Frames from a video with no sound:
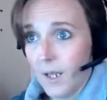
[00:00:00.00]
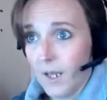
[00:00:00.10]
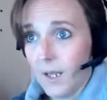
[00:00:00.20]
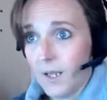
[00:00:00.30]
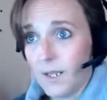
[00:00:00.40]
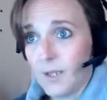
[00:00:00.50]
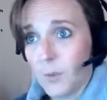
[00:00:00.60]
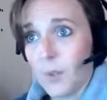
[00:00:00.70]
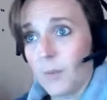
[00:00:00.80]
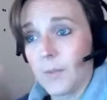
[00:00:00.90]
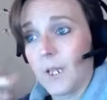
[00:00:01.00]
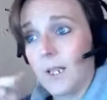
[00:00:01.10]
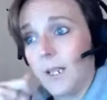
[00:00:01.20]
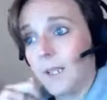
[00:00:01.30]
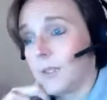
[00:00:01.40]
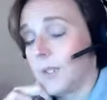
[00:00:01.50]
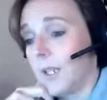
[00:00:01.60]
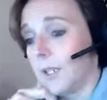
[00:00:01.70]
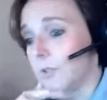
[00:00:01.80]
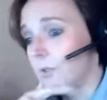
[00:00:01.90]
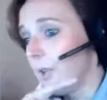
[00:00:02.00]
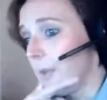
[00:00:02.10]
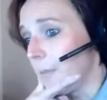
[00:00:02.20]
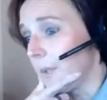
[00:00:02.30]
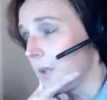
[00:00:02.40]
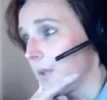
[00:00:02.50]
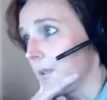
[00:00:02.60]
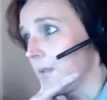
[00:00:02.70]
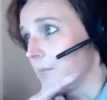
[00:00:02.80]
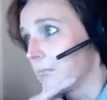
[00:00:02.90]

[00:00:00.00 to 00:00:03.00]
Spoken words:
And that's where I'm going to end today's stream because